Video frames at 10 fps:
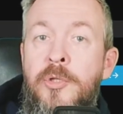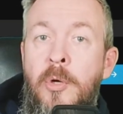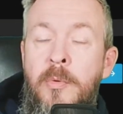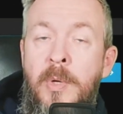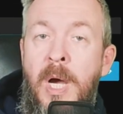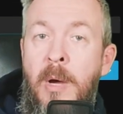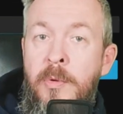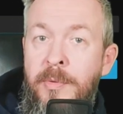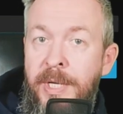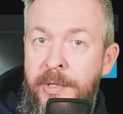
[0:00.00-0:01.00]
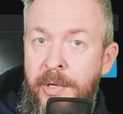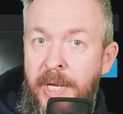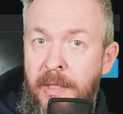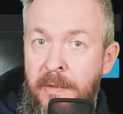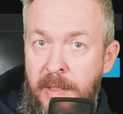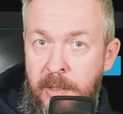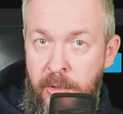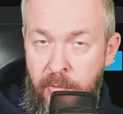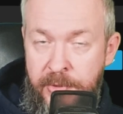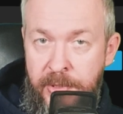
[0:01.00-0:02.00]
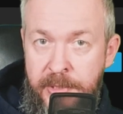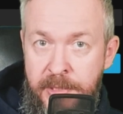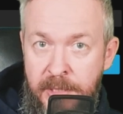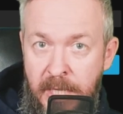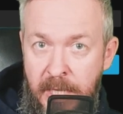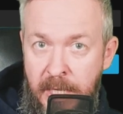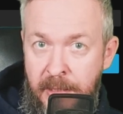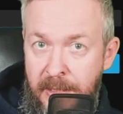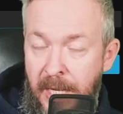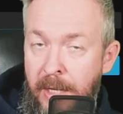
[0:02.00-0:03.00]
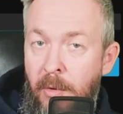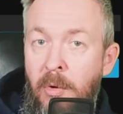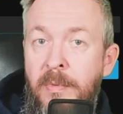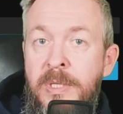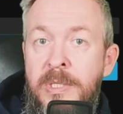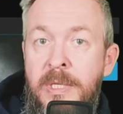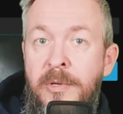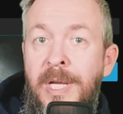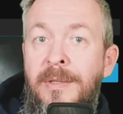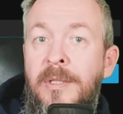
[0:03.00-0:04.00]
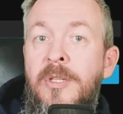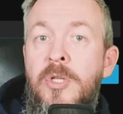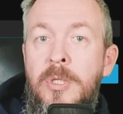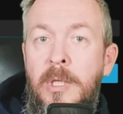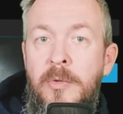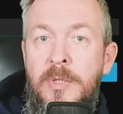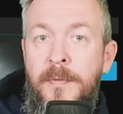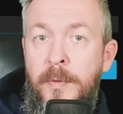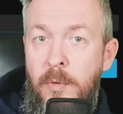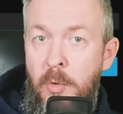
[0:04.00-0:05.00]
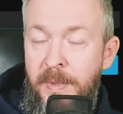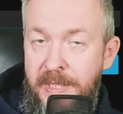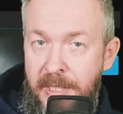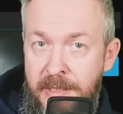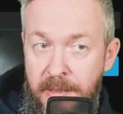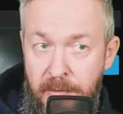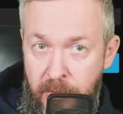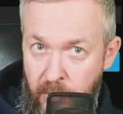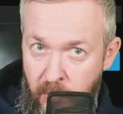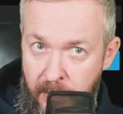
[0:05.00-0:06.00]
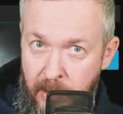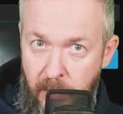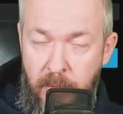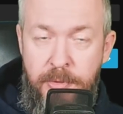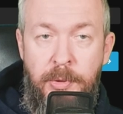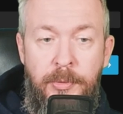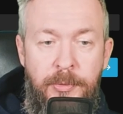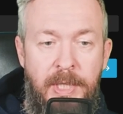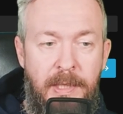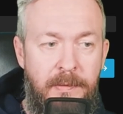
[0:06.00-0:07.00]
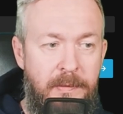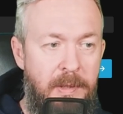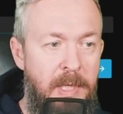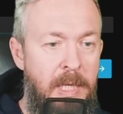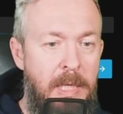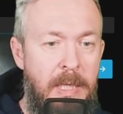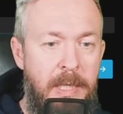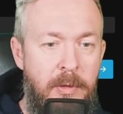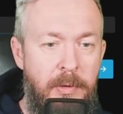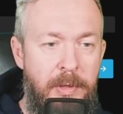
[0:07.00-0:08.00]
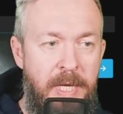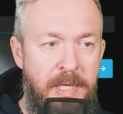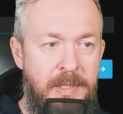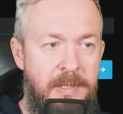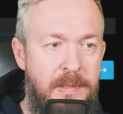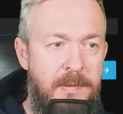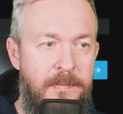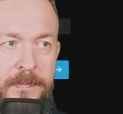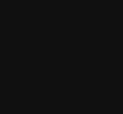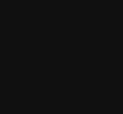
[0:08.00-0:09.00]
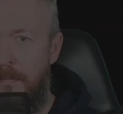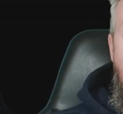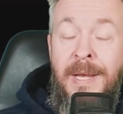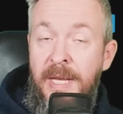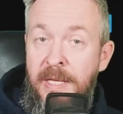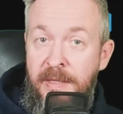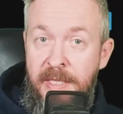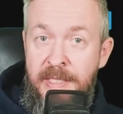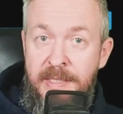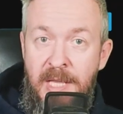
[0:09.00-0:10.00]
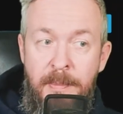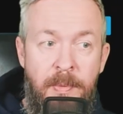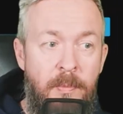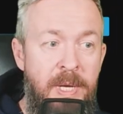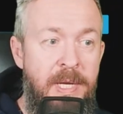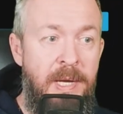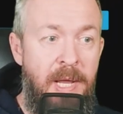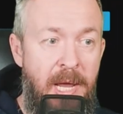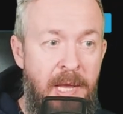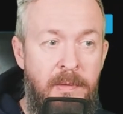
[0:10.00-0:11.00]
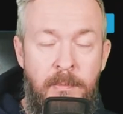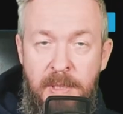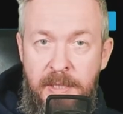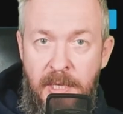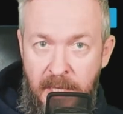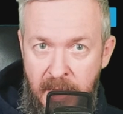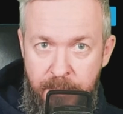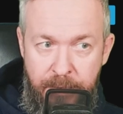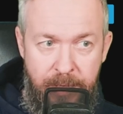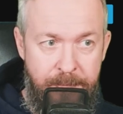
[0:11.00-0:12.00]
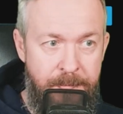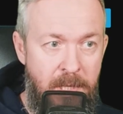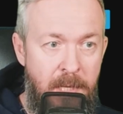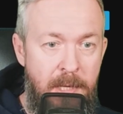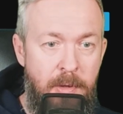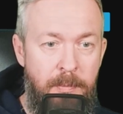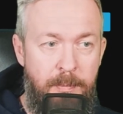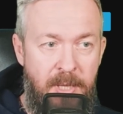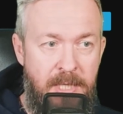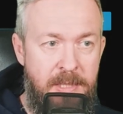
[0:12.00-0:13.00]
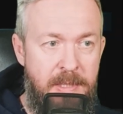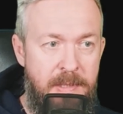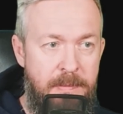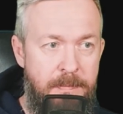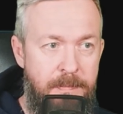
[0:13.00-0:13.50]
on show you how you can create users, and I always create additional user for Home Assistant. So we will also do that. Click on next. And in this step, we can add media library. Click on plus,